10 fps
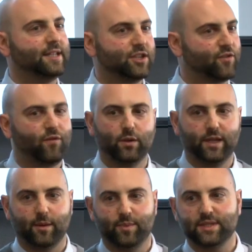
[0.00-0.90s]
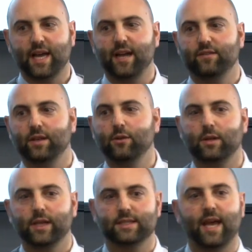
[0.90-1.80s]
At the colloquium,
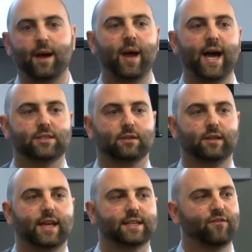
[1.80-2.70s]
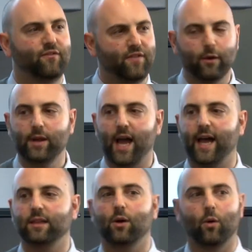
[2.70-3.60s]
fellows have the opportunity to present their
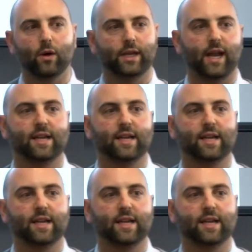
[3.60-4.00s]
research,